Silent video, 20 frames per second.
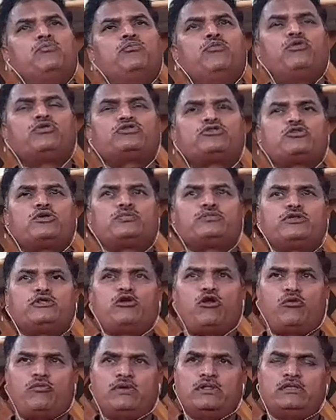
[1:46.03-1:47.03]
Most of the
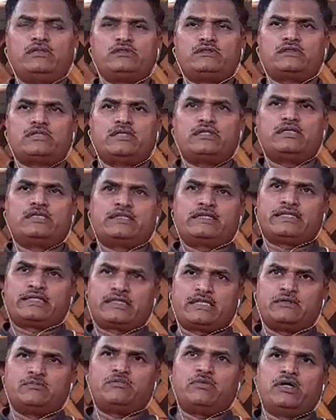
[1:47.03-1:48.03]
novels
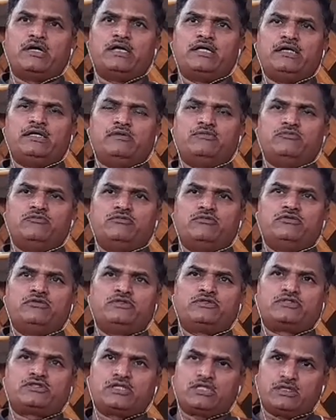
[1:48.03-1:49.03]
written by
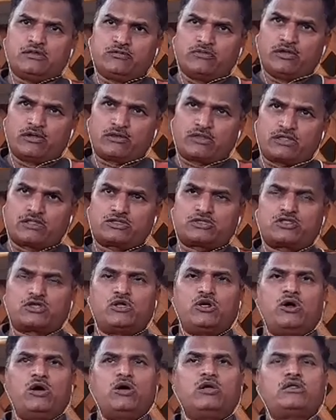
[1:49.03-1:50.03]
Sir Walter
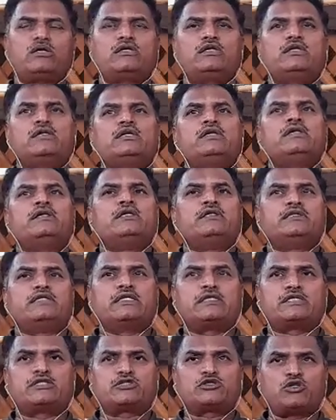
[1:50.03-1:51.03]
Scott,
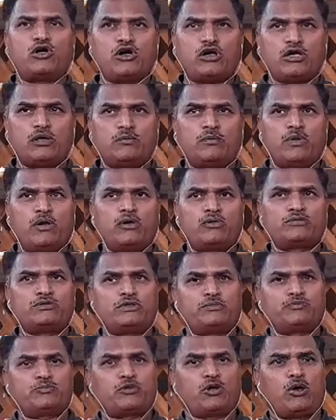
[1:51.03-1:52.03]
they talk about
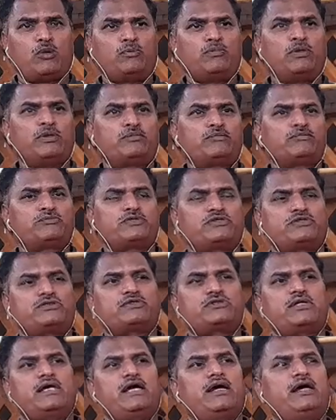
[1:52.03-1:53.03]
the problems
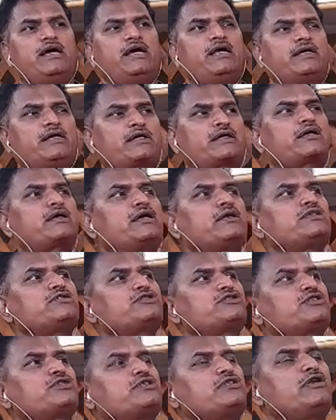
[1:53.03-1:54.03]
and
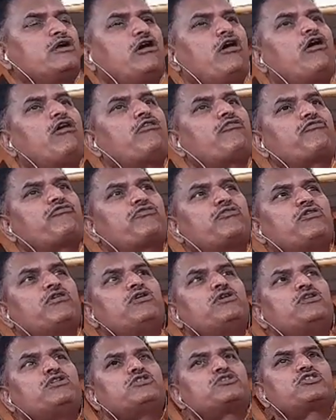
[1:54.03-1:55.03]
culture of
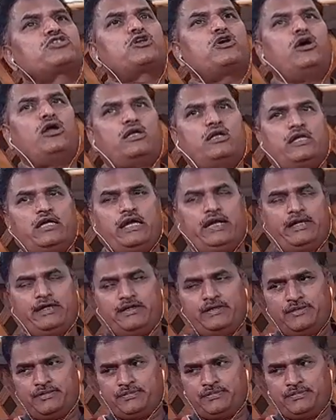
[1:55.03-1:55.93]
Scotland.